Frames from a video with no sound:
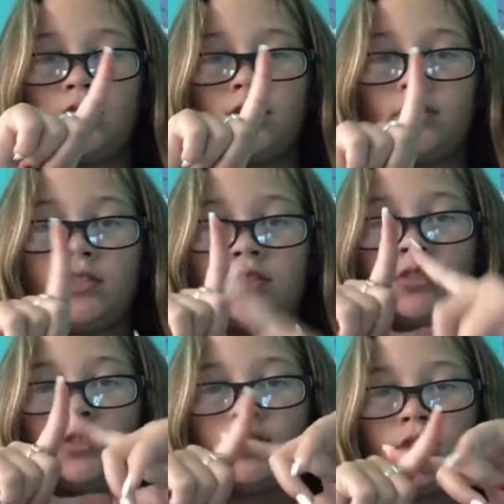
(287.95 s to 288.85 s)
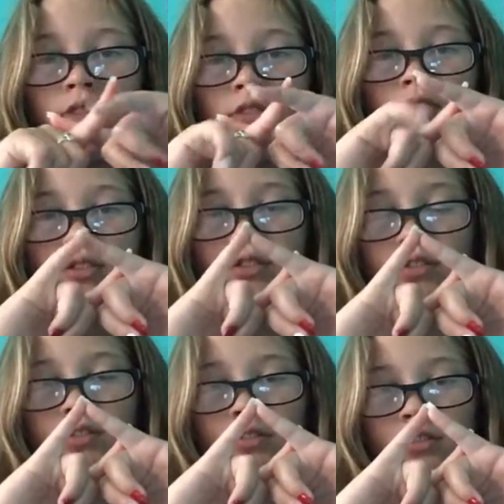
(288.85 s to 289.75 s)

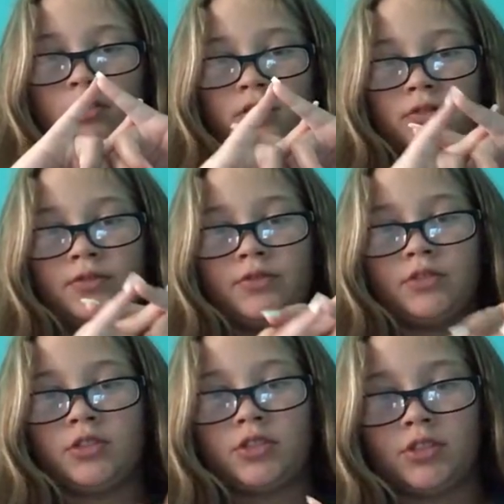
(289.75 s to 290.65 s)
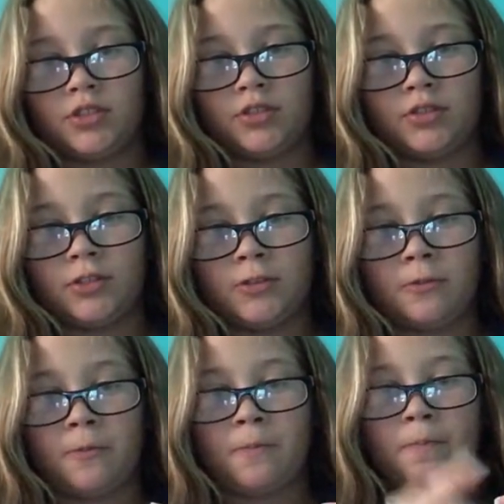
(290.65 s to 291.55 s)

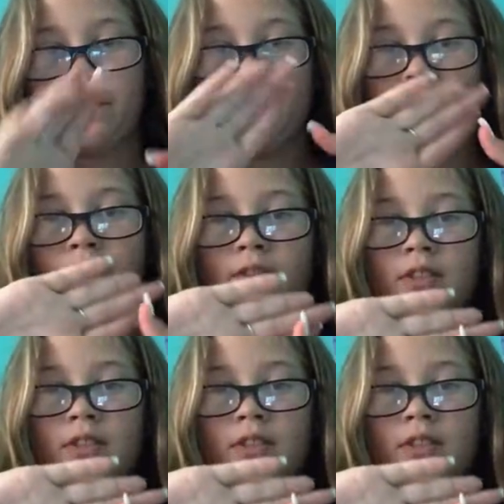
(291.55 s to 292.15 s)
No one is speaking in this clip.